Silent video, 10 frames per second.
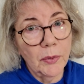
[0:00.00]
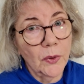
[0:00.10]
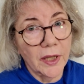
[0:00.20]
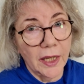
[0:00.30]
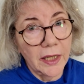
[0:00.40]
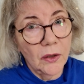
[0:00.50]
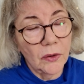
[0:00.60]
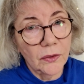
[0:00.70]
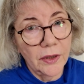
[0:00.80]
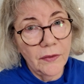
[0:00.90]
people getting
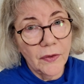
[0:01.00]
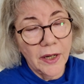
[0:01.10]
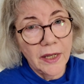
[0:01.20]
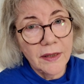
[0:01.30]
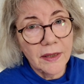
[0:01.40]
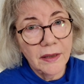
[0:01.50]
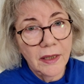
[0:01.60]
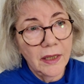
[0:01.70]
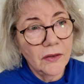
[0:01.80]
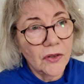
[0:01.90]
older in France,
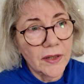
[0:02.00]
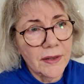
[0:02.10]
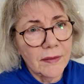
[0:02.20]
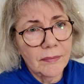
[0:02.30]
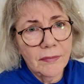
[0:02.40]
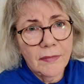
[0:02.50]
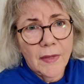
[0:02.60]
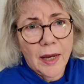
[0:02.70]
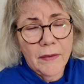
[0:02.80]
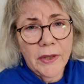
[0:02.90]
just
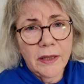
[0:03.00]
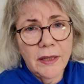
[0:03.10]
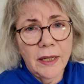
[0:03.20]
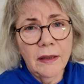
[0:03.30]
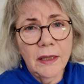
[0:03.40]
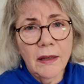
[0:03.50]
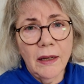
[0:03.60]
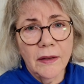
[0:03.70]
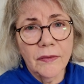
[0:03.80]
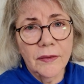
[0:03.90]
having a daily
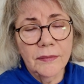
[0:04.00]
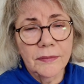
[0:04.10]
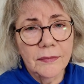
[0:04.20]
life.